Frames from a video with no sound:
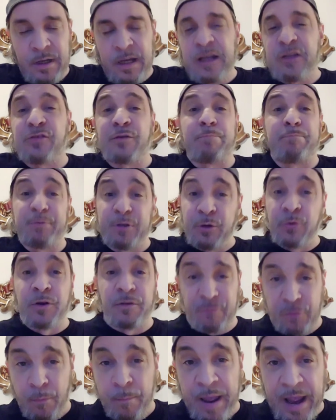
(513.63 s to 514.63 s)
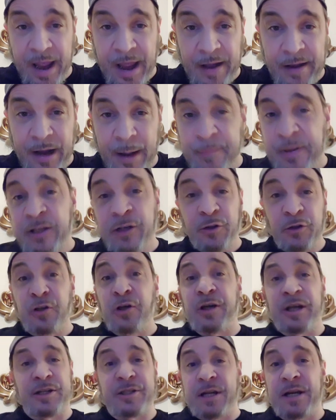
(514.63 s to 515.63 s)
he's a beautiful man. I mean, you
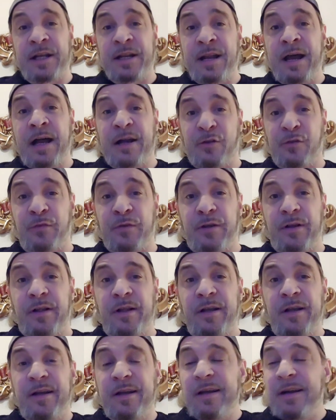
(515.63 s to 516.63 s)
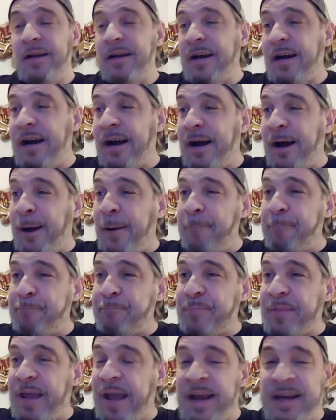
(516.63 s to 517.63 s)
look at Johnny Knoxville,
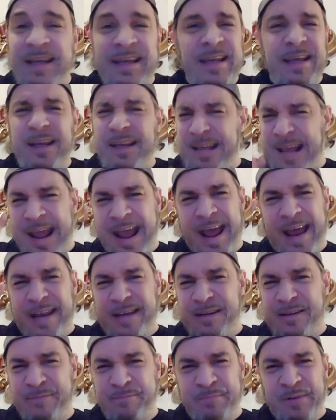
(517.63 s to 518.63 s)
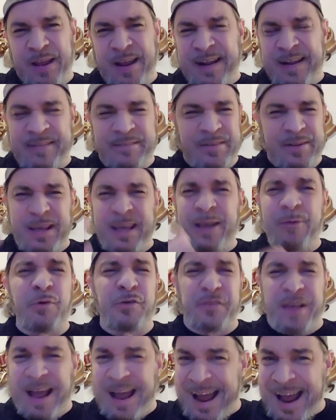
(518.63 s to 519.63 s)
and he
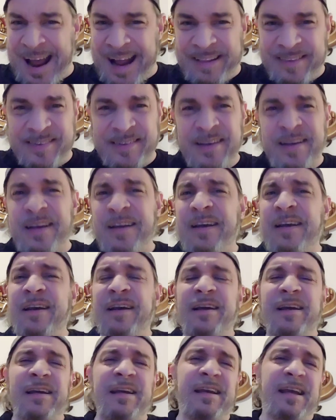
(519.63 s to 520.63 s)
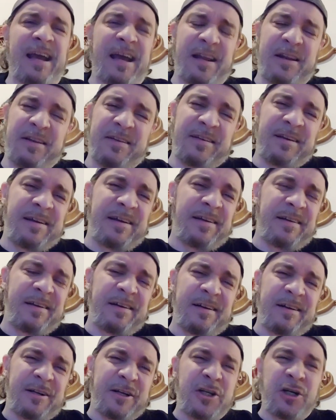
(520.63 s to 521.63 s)
was hot. He
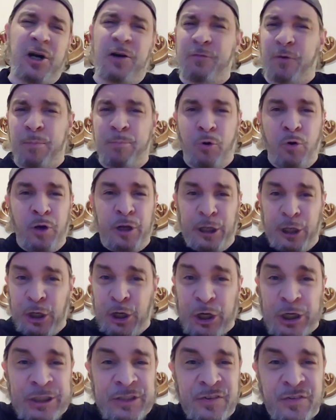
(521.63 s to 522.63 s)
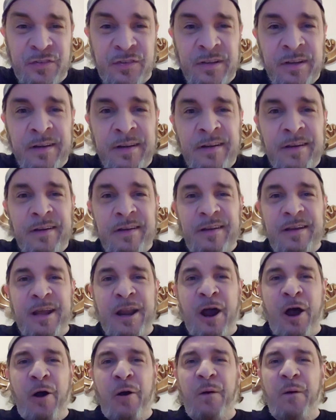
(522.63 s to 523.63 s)
had cover boy looks.
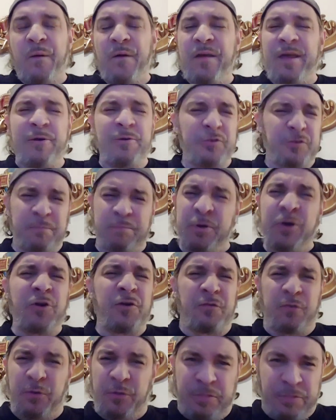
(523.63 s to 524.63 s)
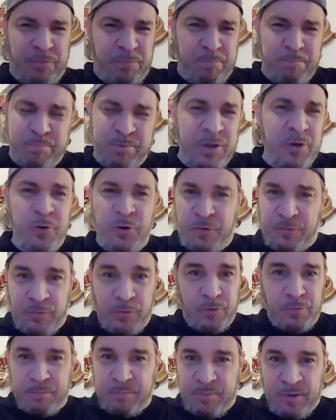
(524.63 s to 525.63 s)
He was a beautiful,
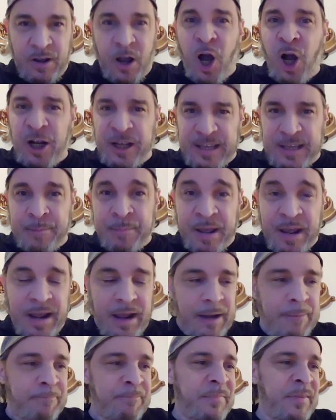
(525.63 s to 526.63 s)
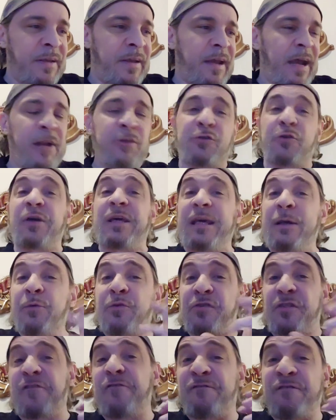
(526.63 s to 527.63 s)
beautiful, hunky man. And so he
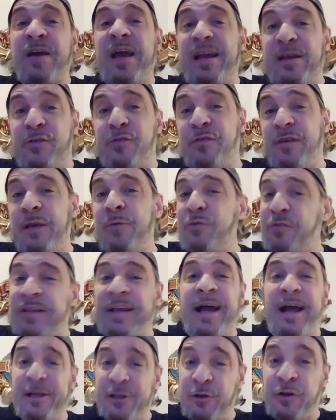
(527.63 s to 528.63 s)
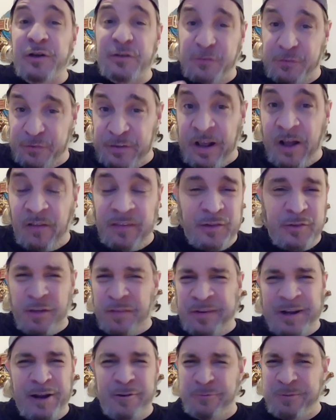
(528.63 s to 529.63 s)
was the face. He was the guy you could sell. These
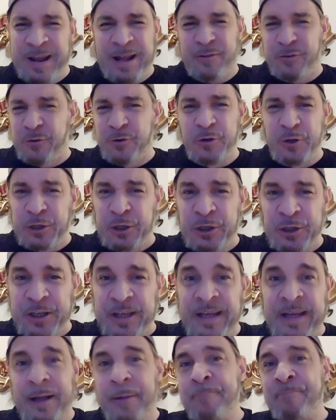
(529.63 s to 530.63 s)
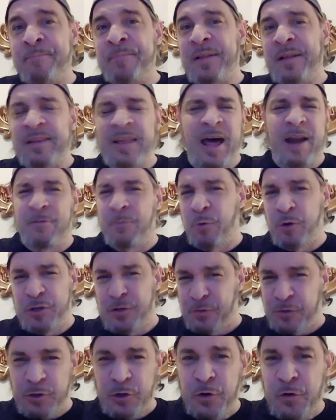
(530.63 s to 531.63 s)
other guys, not so good looking. A lot of them were
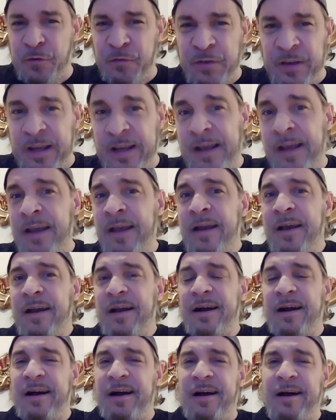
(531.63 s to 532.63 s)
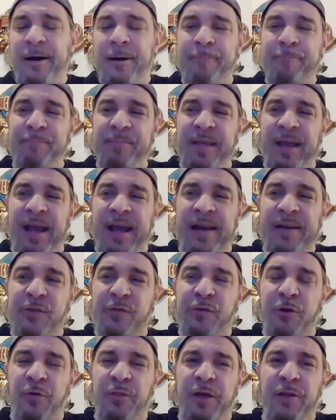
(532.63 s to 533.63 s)
just goofy.
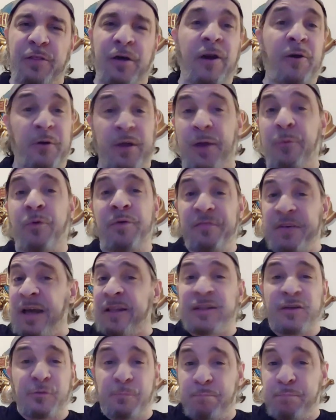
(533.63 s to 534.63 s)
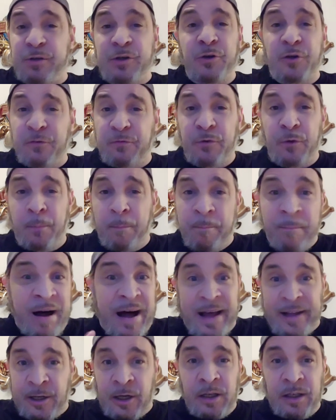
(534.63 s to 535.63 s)
And so they thought, okay, we've got this beautiful
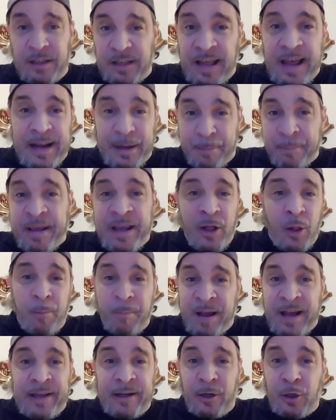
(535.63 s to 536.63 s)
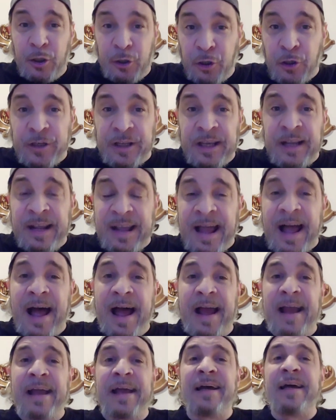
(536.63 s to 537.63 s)
male model looking
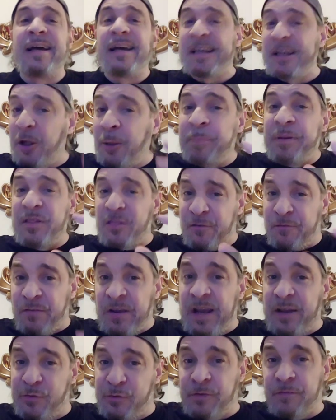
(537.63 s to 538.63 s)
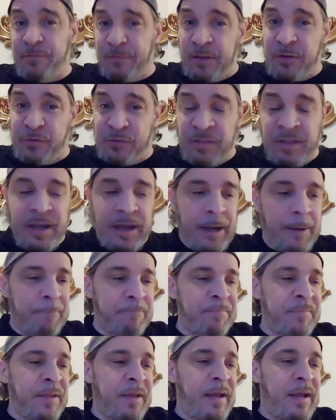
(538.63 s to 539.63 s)
guy. He'll be the face of this
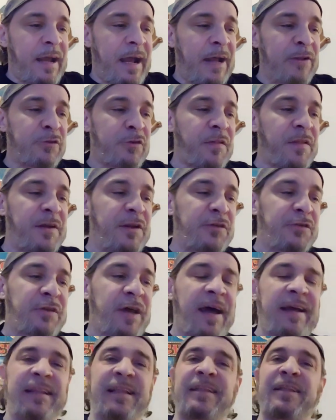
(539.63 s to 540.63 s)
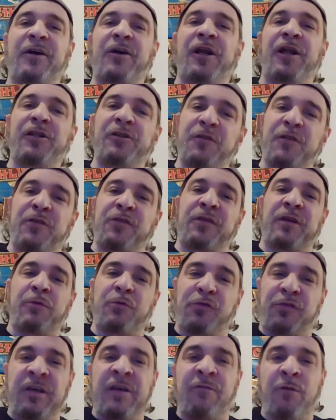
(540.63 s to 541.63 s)
thing. And so they decided that they're going to do this
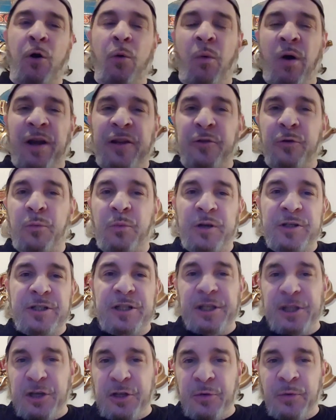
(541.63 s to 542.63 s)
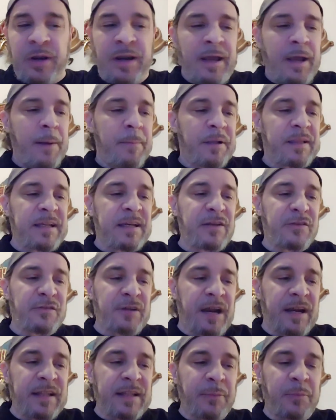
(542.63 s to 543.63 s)
thing. Steve-O wanted to originally do it, but they
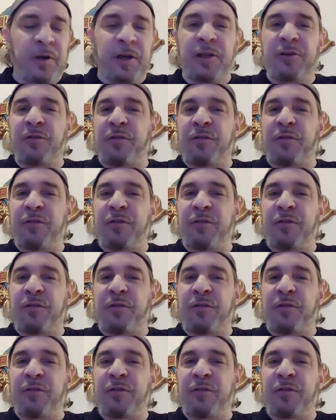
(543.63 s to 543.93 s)
decided they were going